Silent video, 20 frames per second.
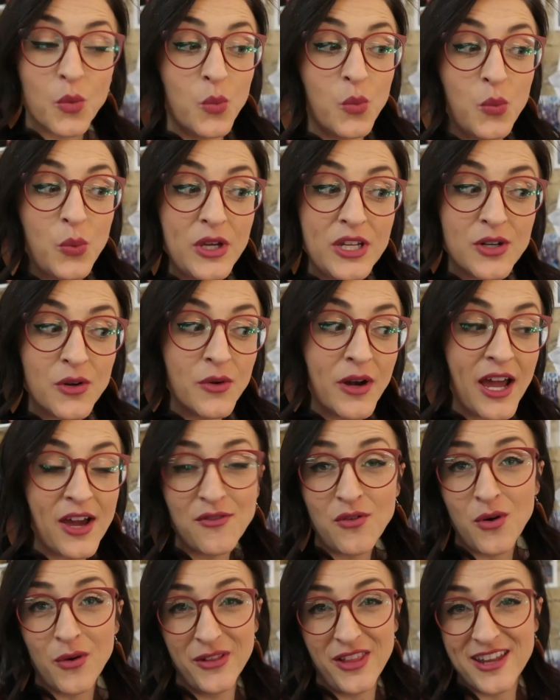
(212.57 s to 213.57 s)
we don't
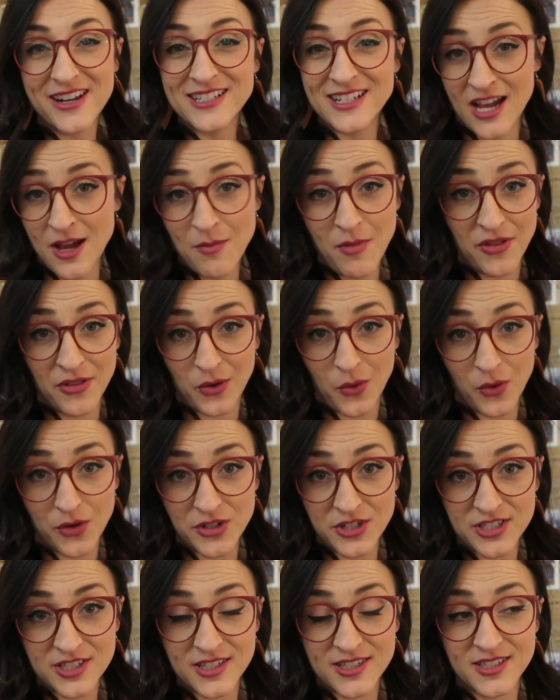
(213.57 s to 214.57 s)
have a whole lot of time on the
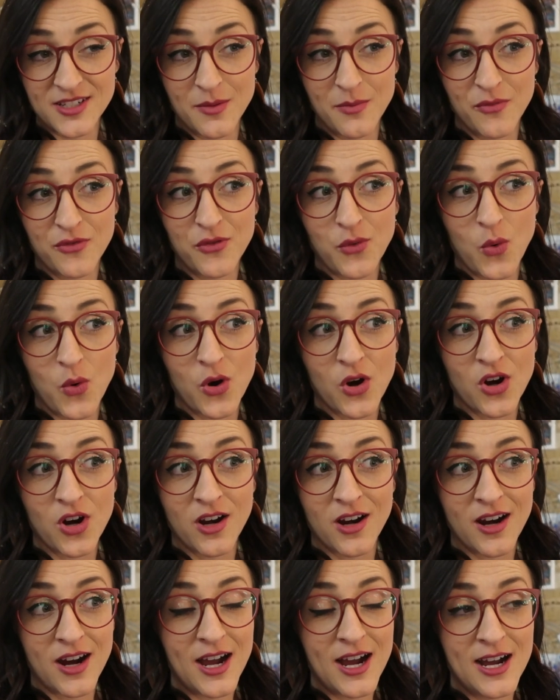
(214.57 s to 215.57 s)
quarter system
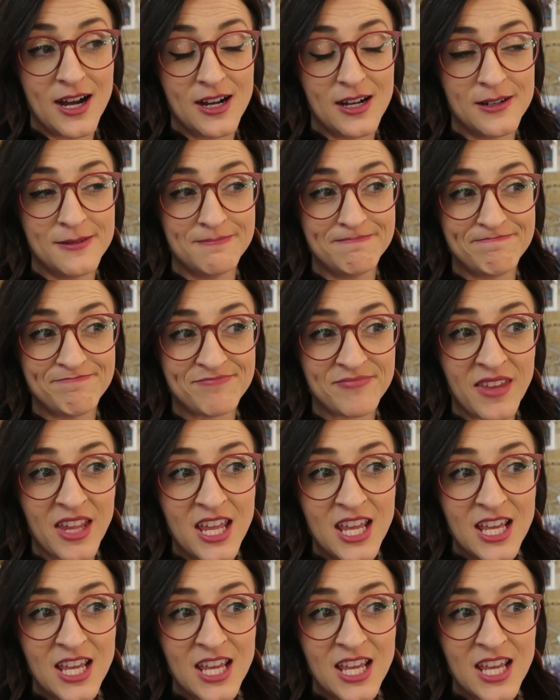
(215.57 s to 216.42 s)
for um,